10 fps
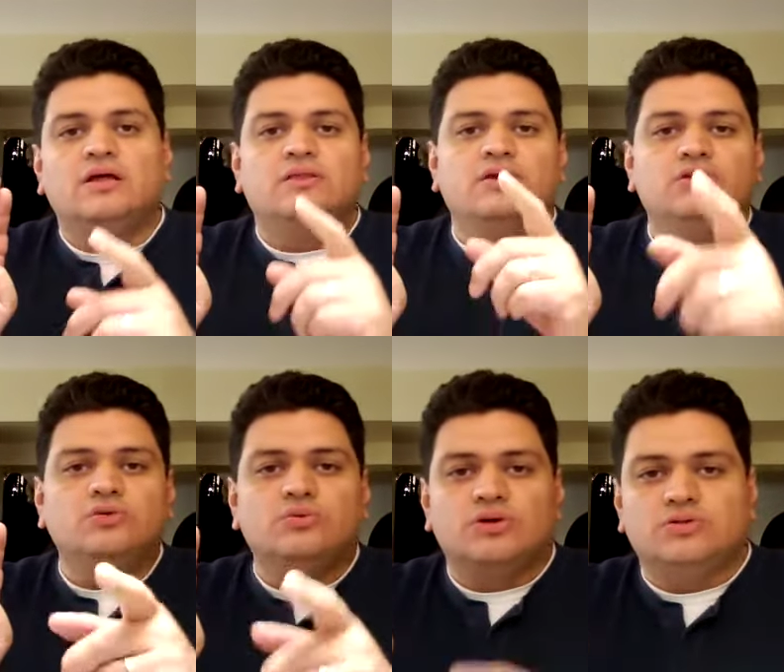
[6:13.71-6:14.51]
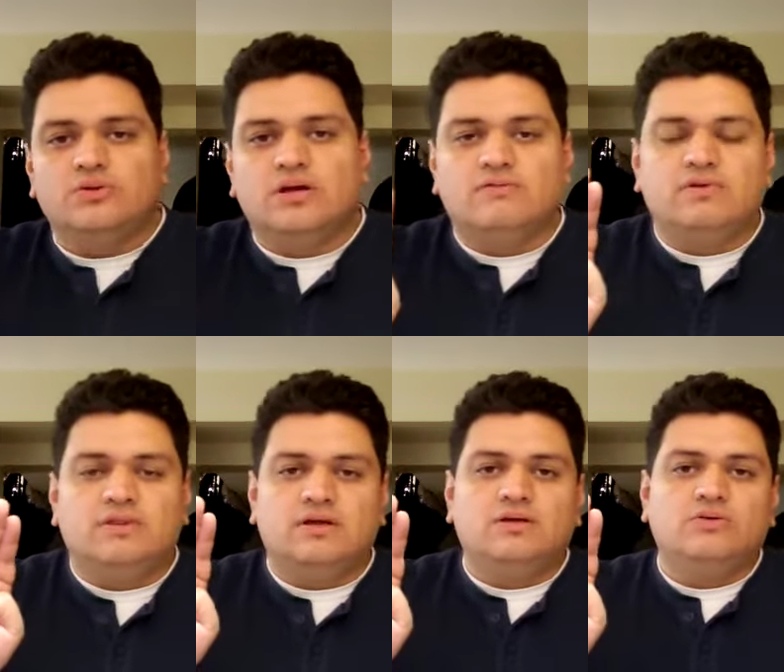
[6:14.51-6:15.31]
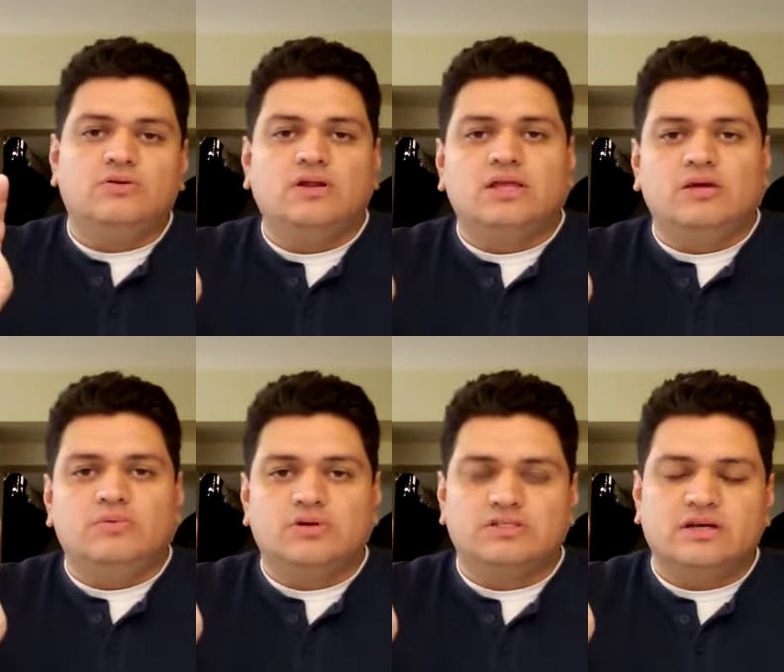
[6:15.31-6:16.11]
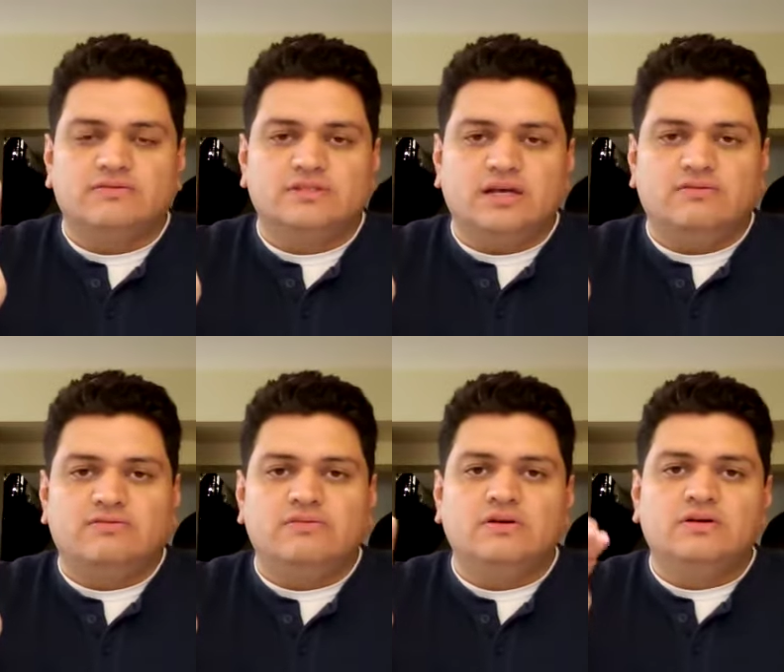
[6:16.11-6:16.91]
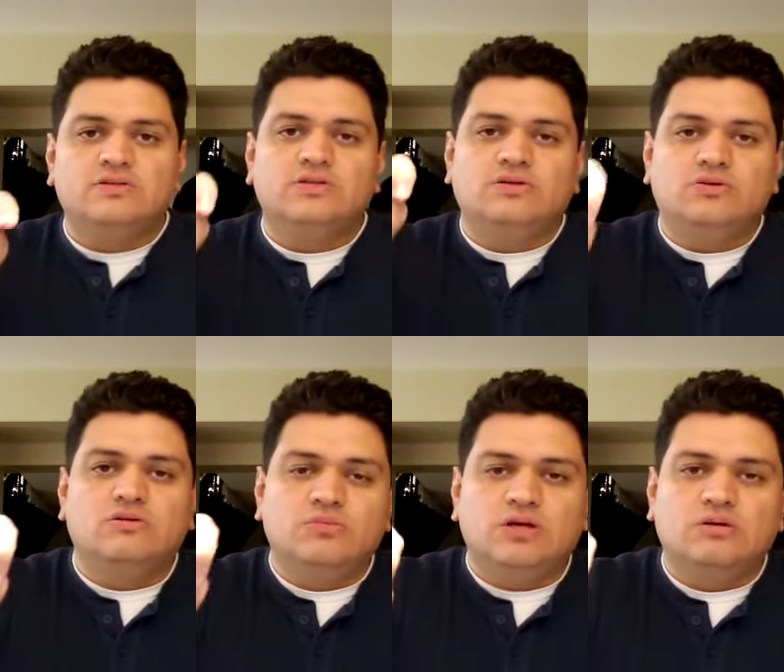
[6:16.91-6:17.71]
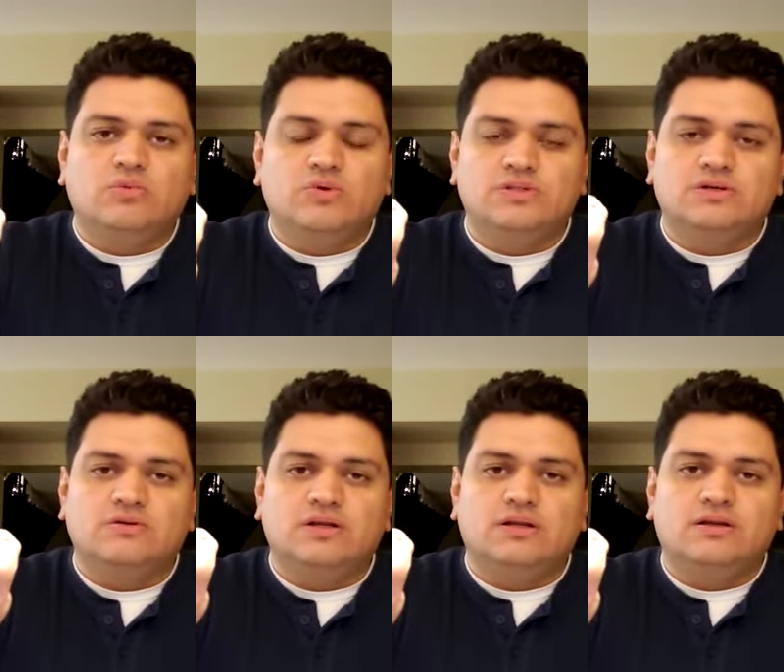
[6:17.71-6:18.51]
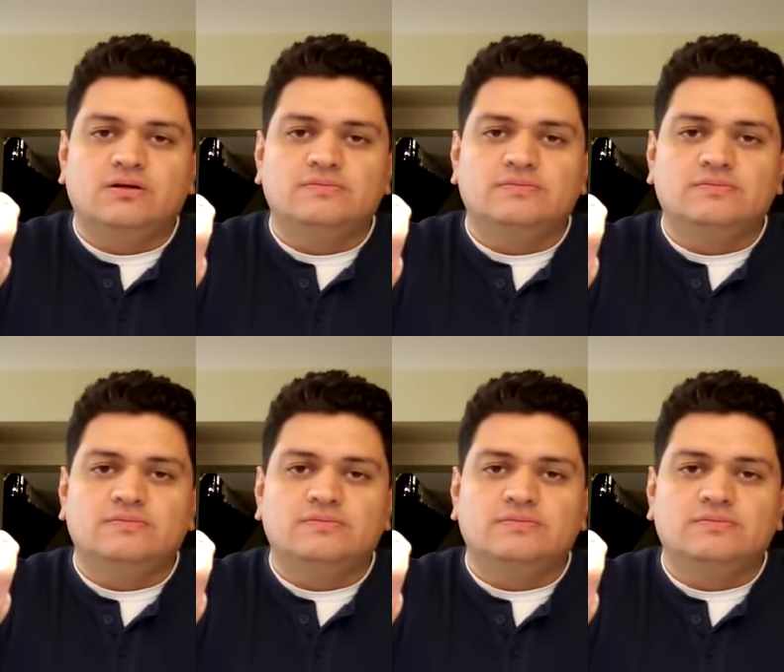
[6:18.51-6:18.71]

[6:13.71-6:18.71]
that you are doing everything in order to keep yourself safe so that you can become more integrated.